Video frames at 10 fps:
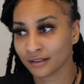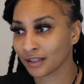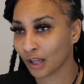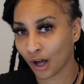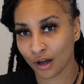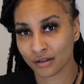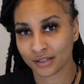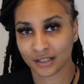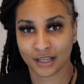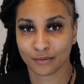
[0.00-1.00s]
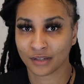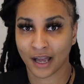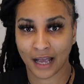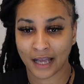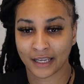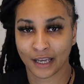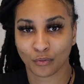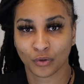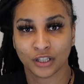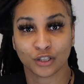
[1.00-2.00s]
the laws, and he was like, I
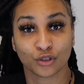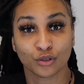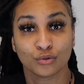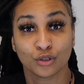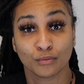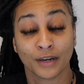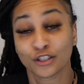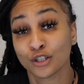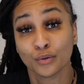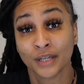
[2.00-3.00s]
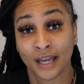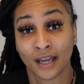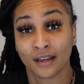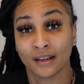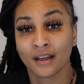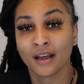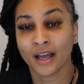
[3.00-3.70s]
can't really do too much, and you can't